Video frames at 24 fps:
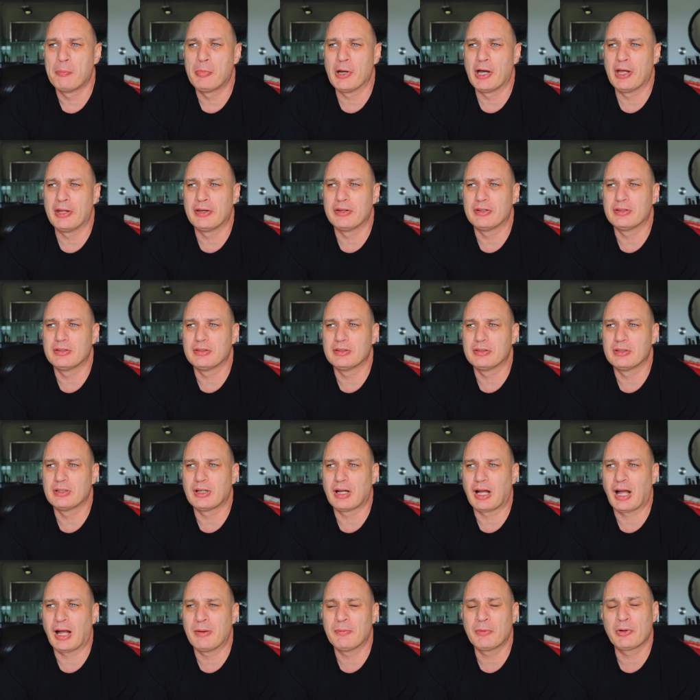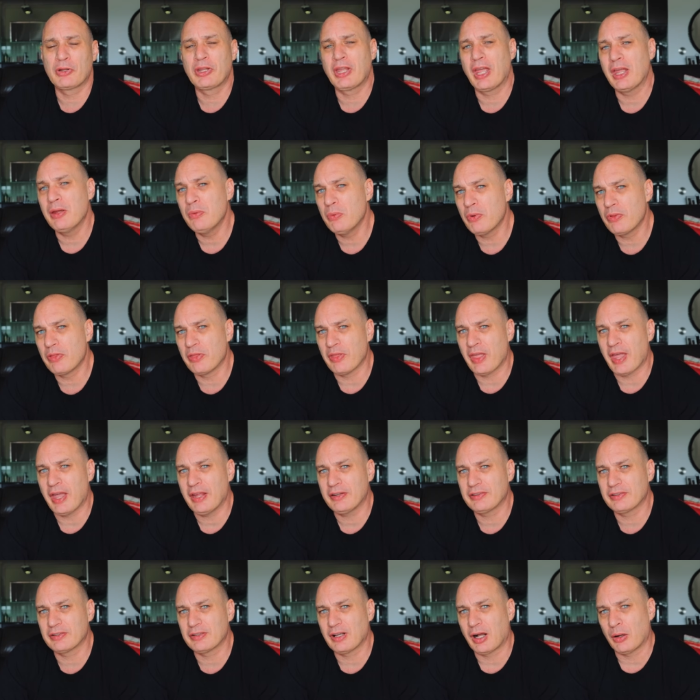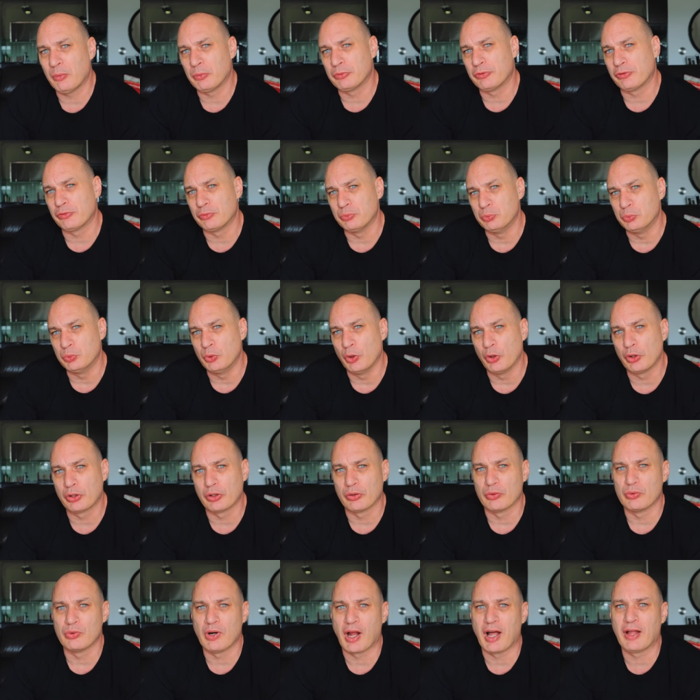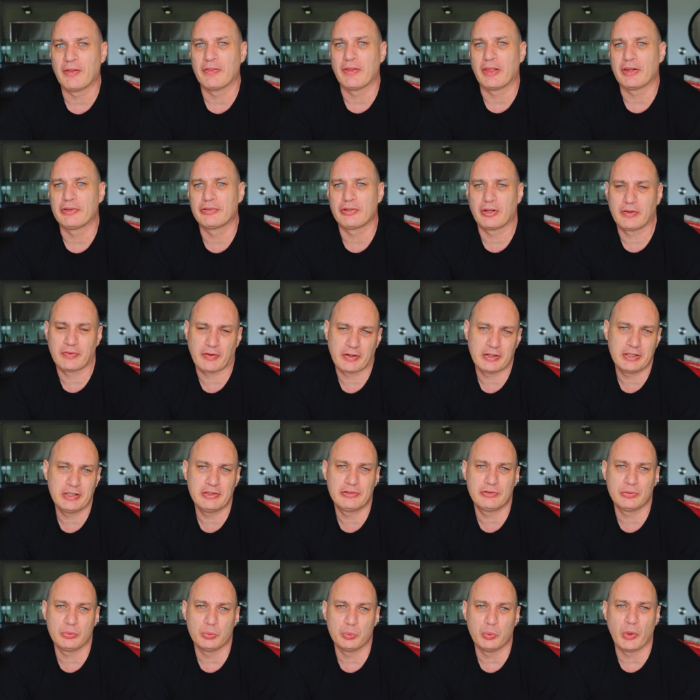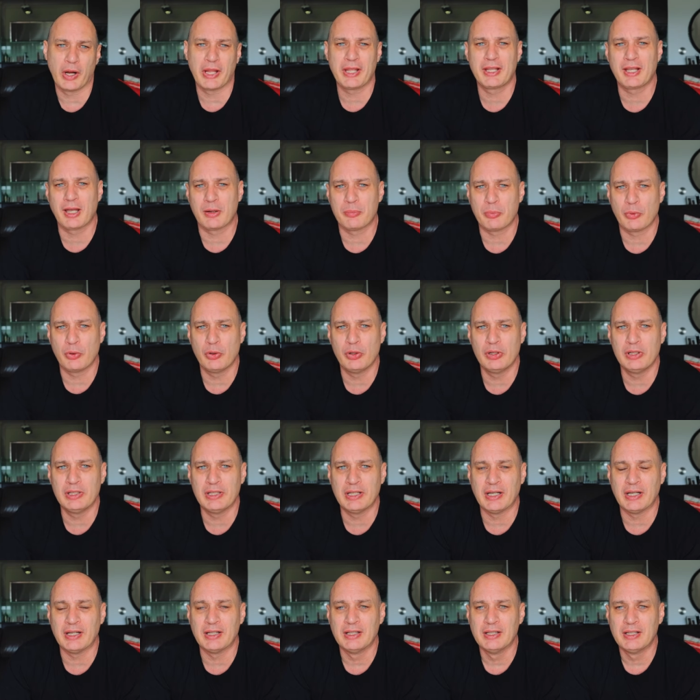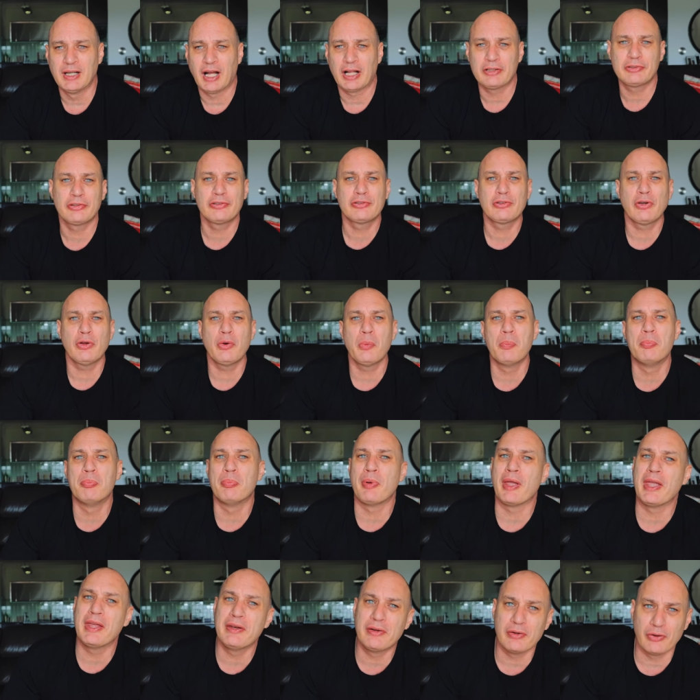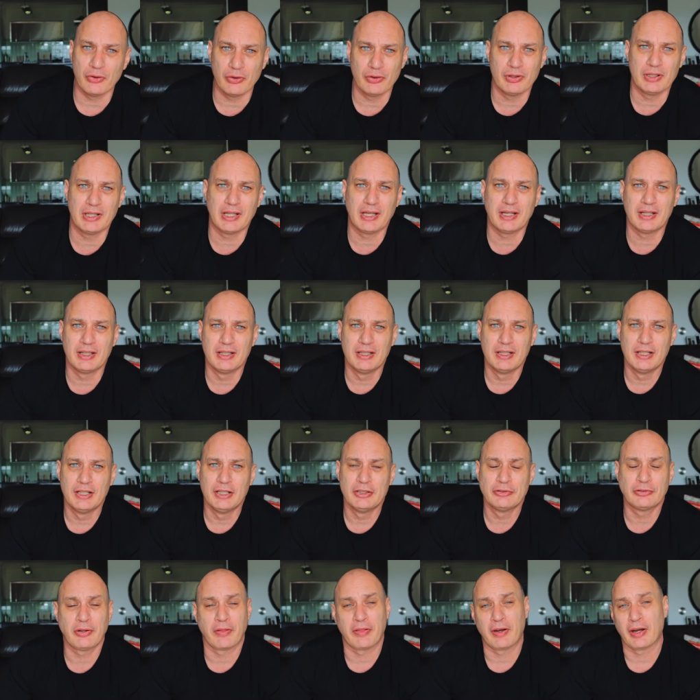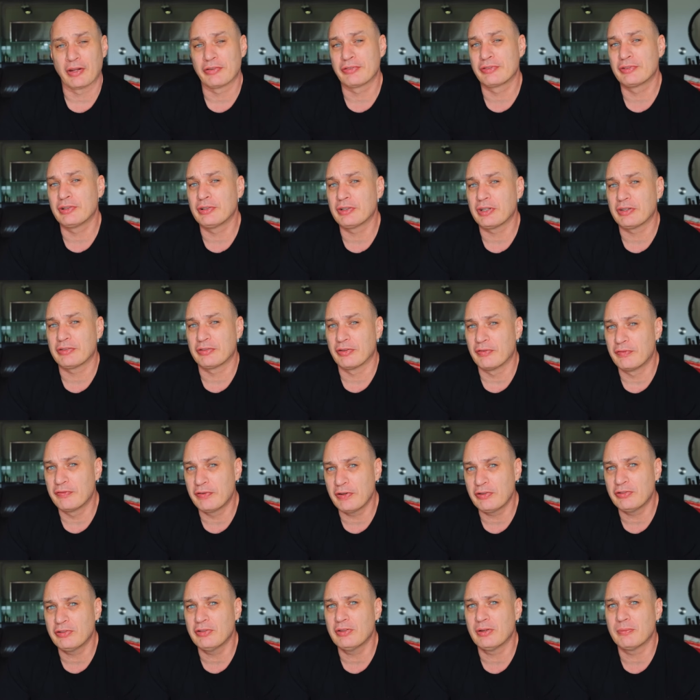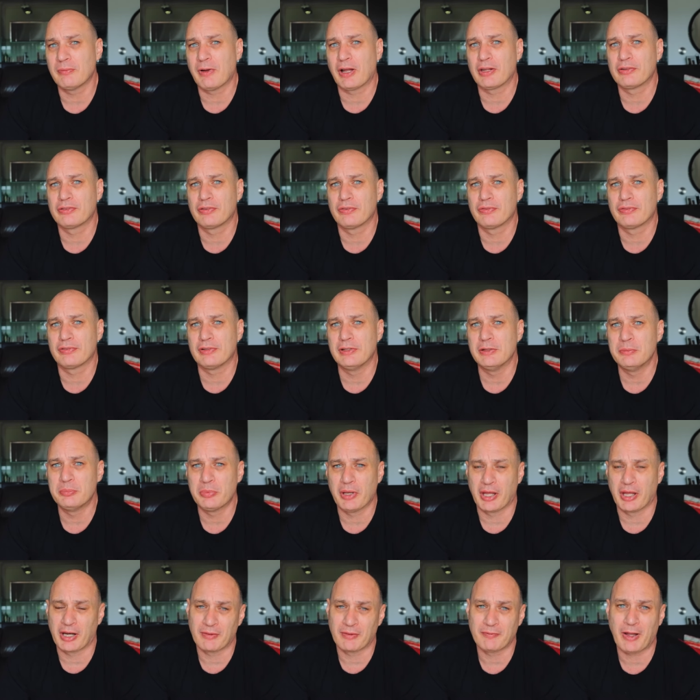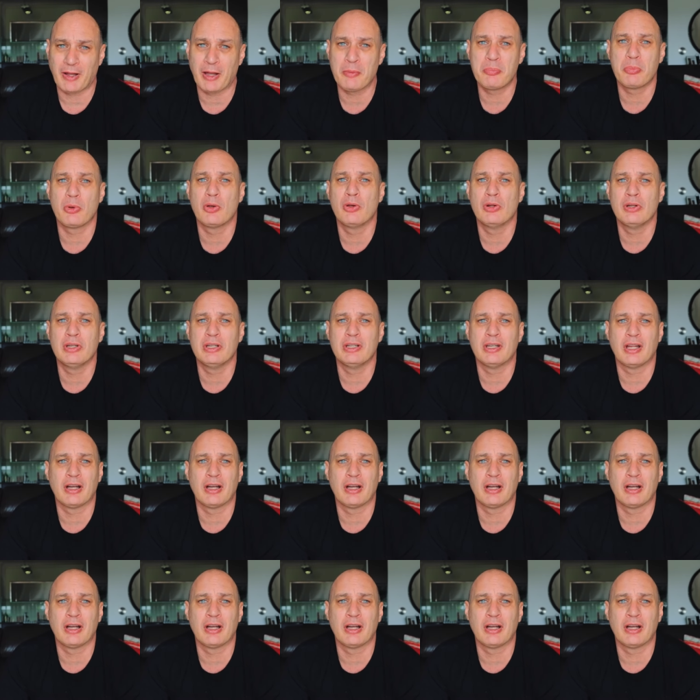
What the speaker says: but I'm okay with that. I will just work around that. So if I need to wake up earlier, I'll just go to bed earlier so that I still get sufficient amounts of sleep and I'm up early